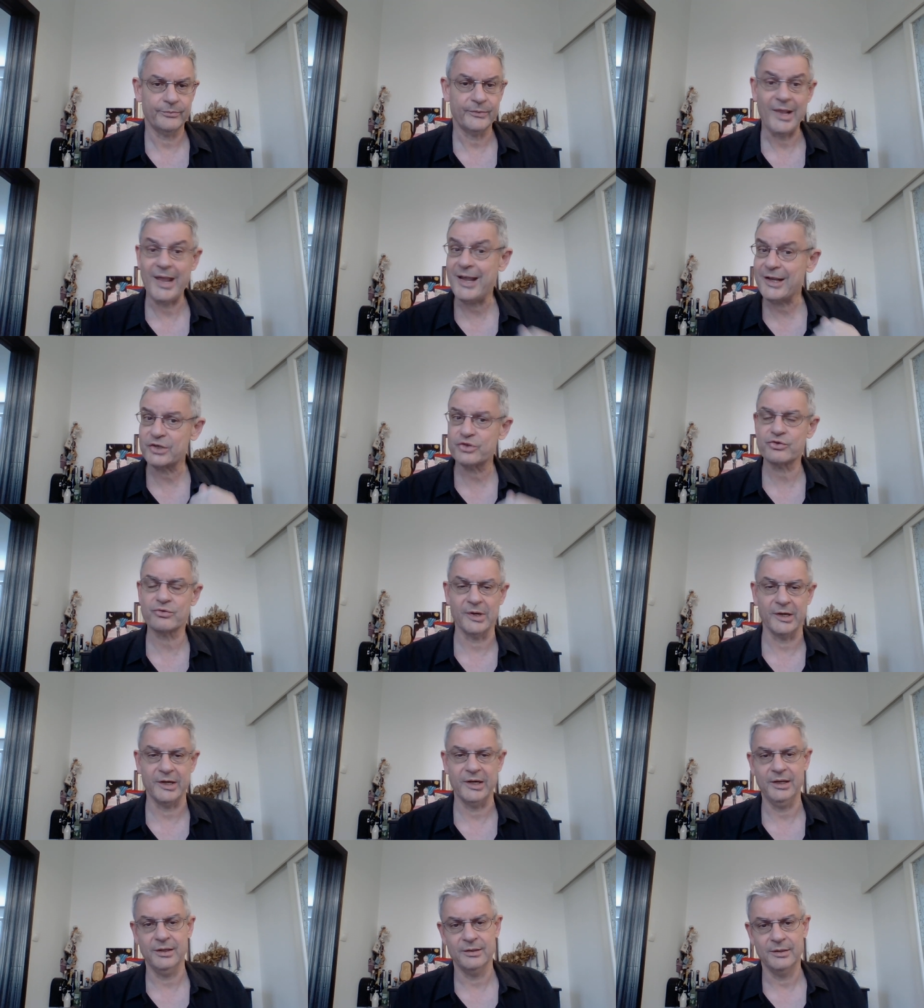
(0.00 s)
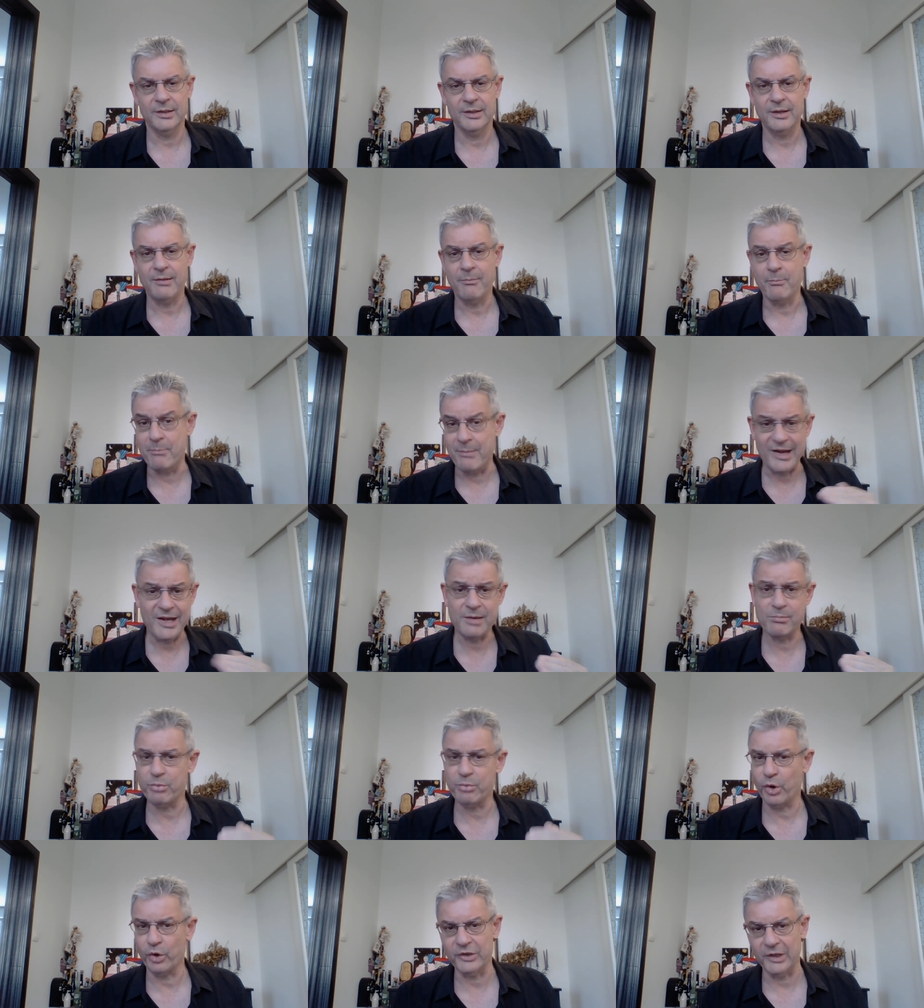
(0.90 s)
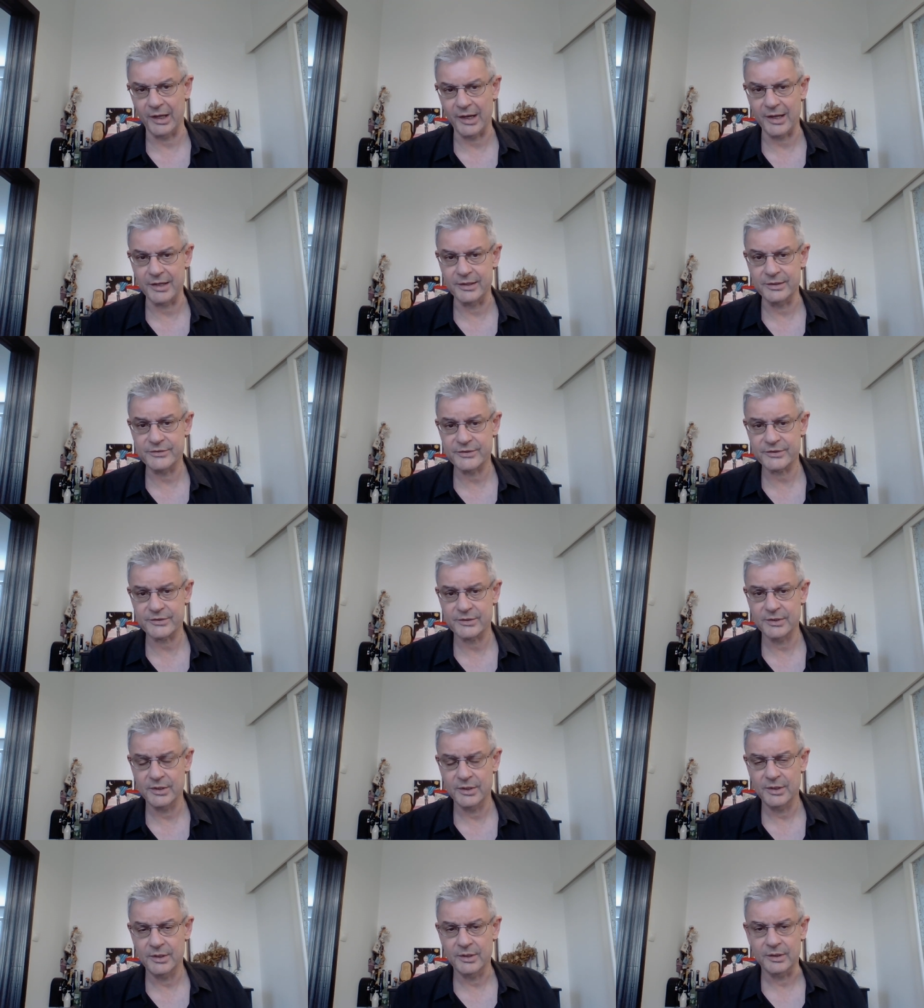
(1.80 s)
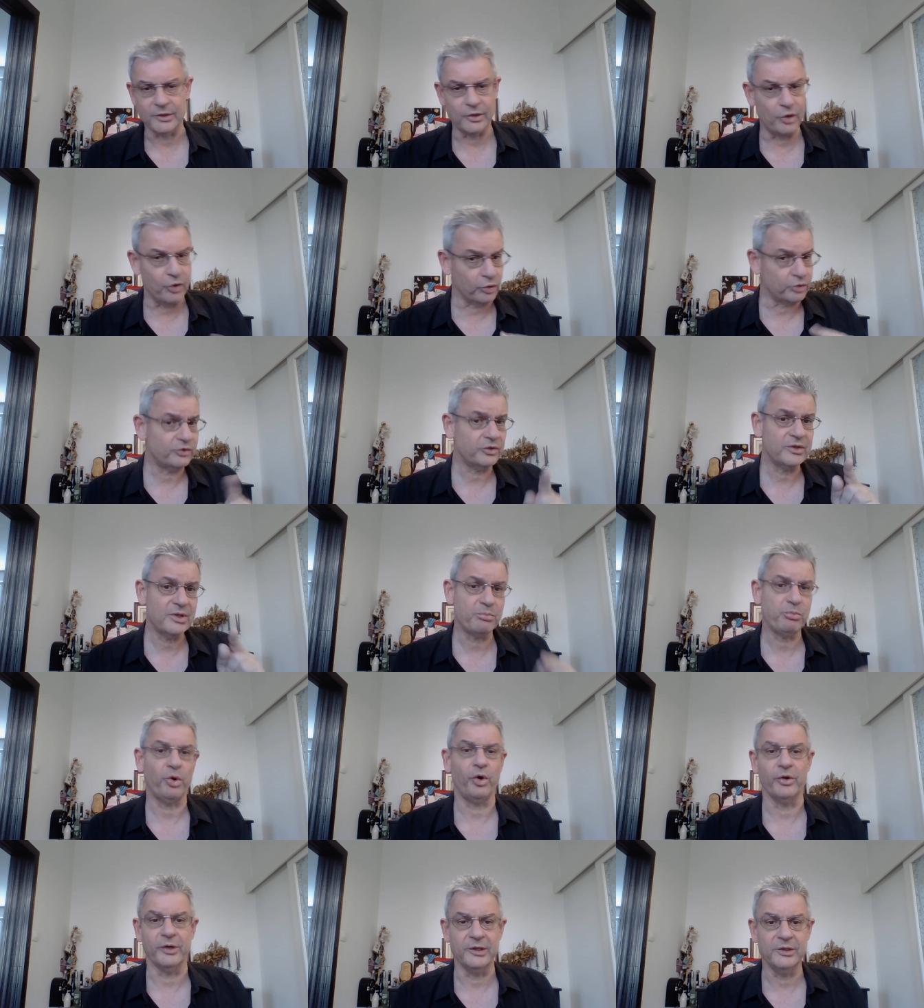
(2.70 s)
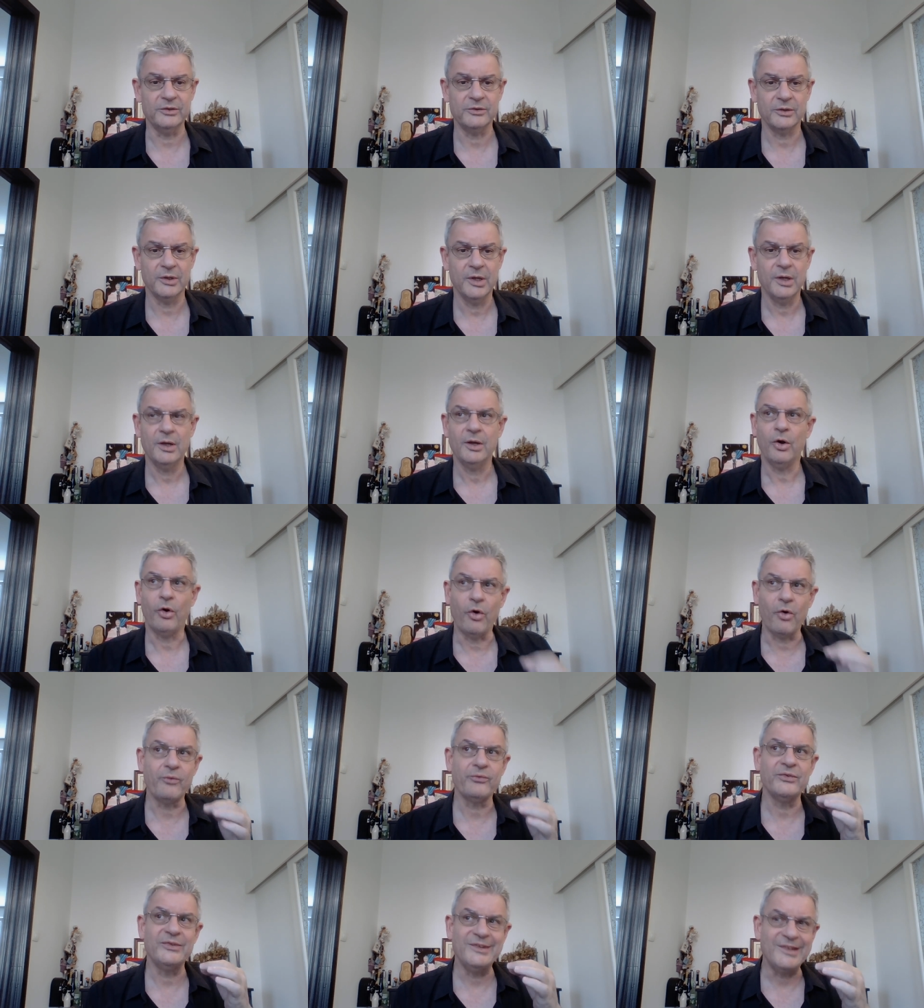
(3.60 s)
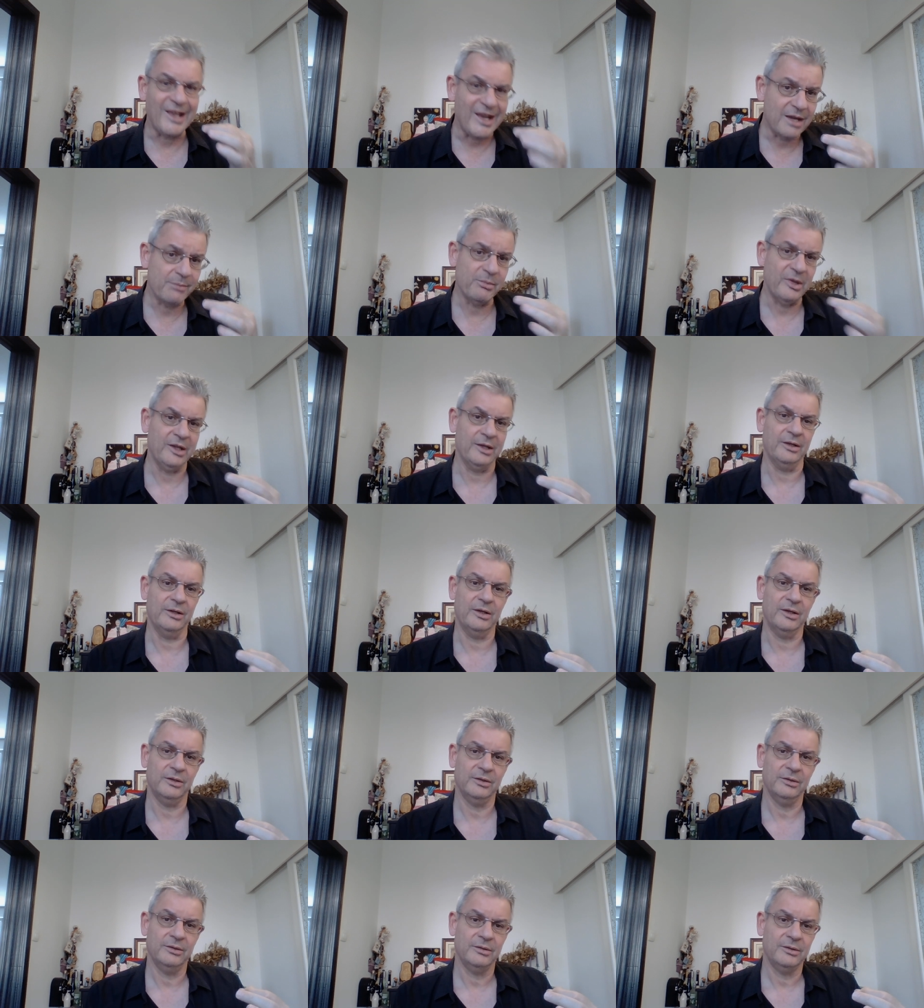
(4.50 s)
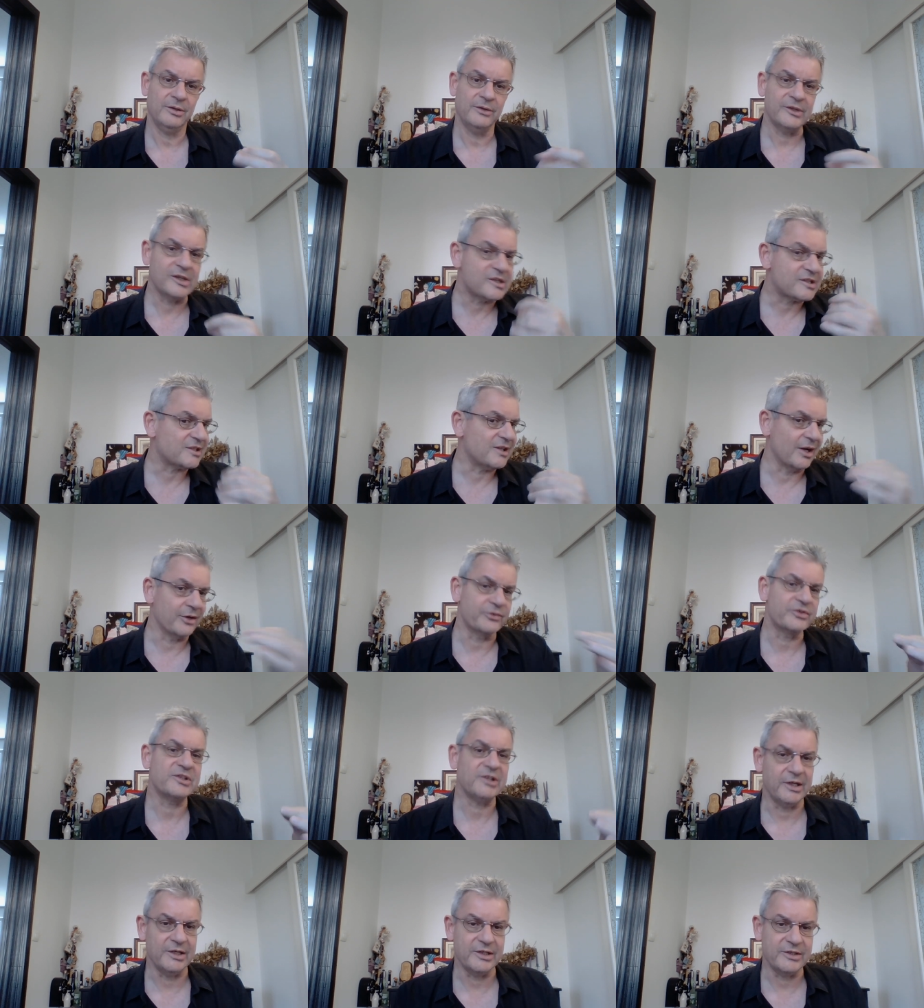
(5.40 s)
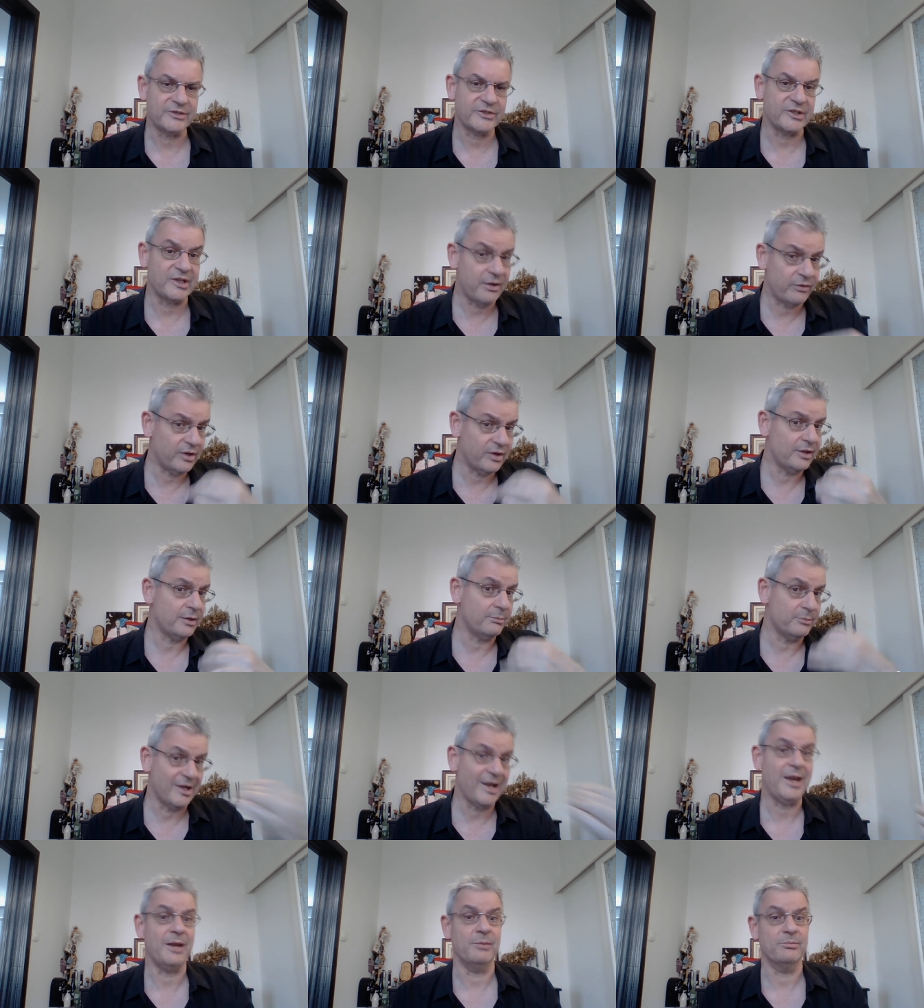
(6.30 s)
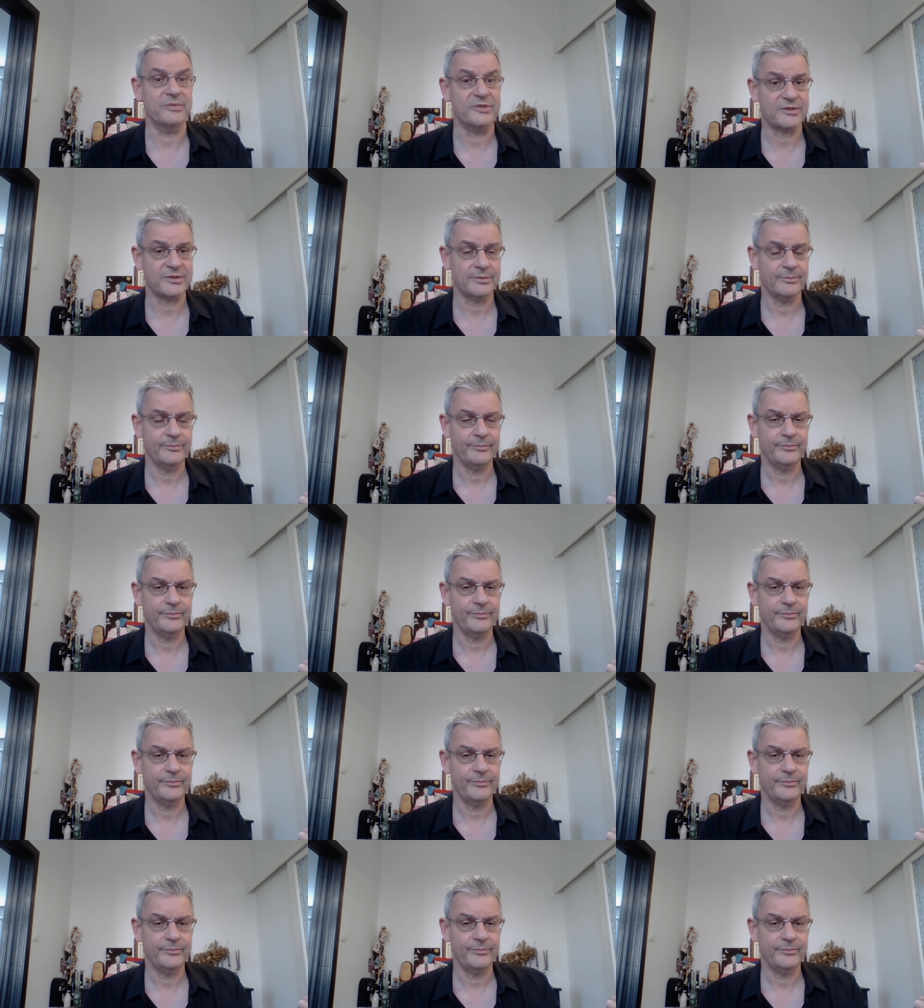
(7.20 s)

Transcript: Actually, many borderlines go to the point of naming the self-states, giving them names,